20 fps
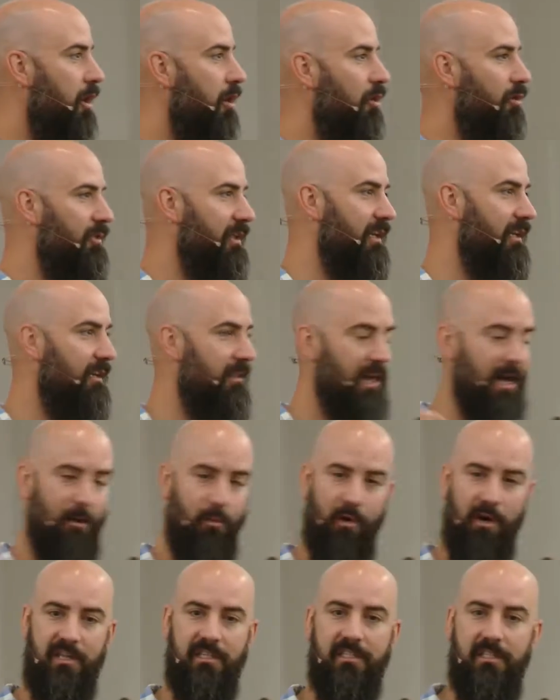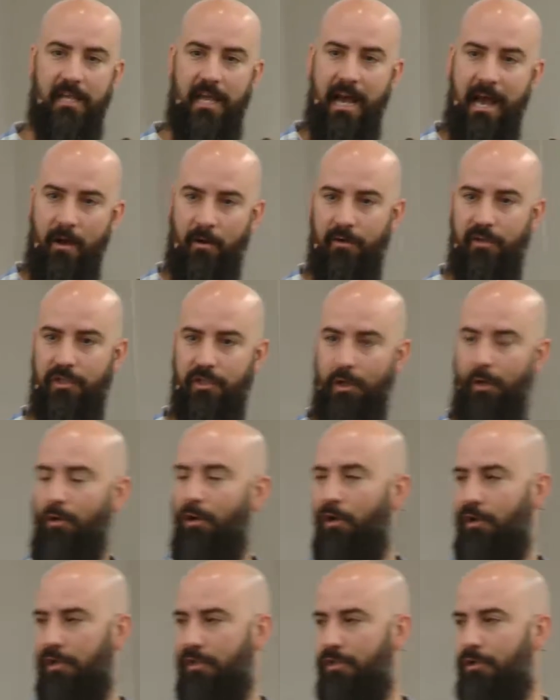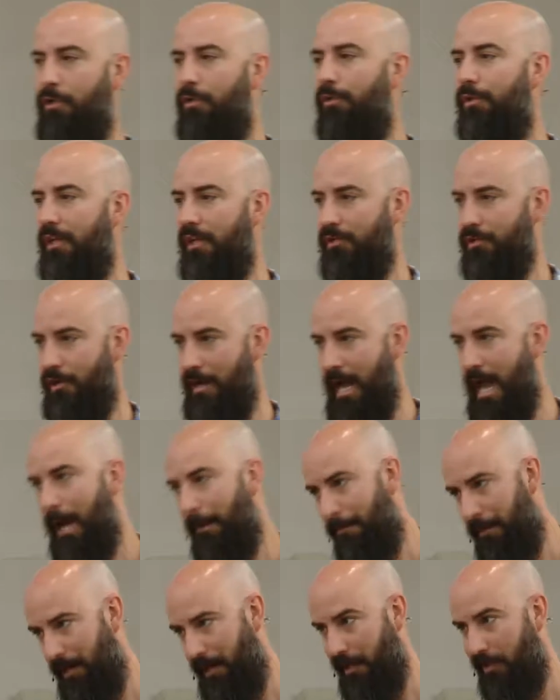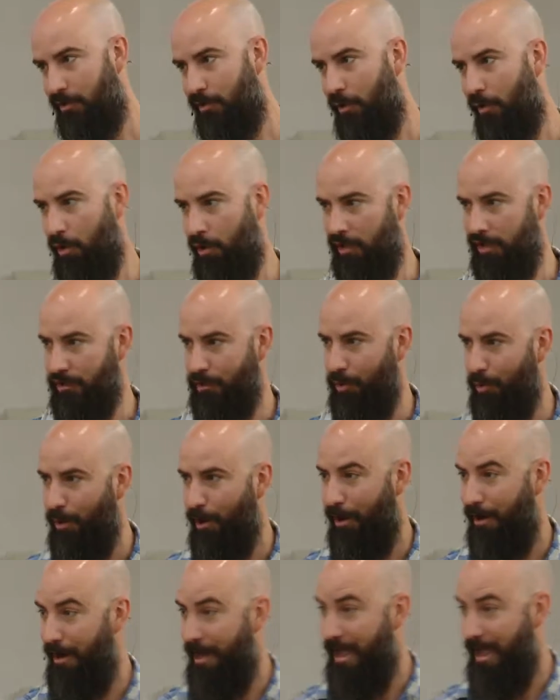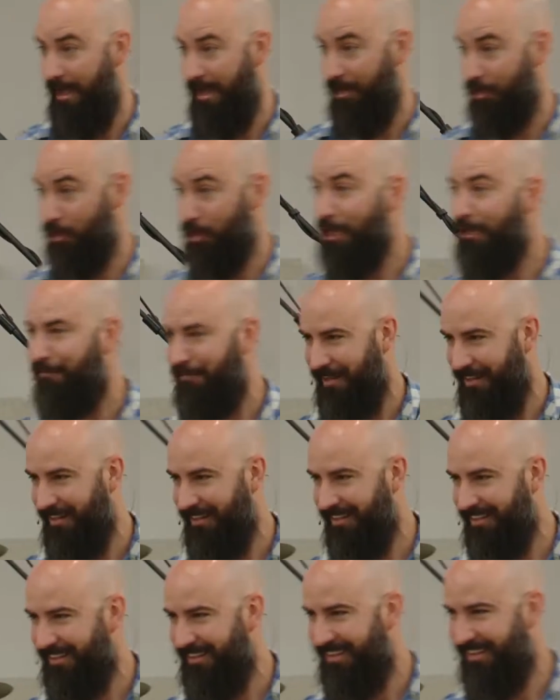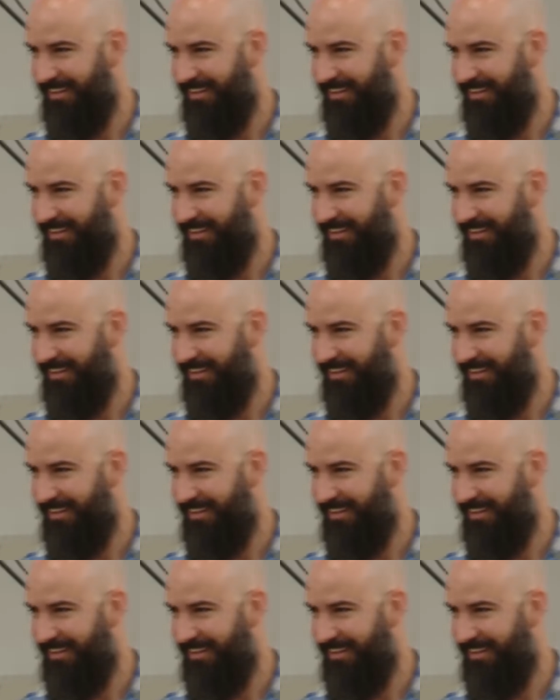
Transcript: know that that works out so long as two things are happening so long as you are achieving,